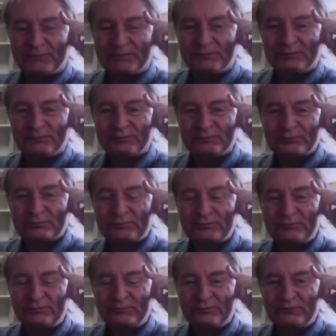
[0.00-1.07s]

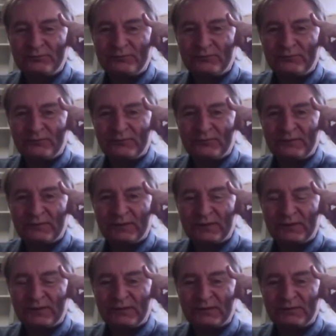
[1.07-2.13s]

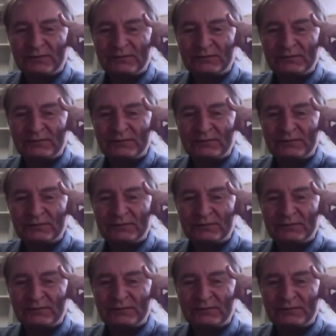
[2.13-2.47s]
This person isn't speaking.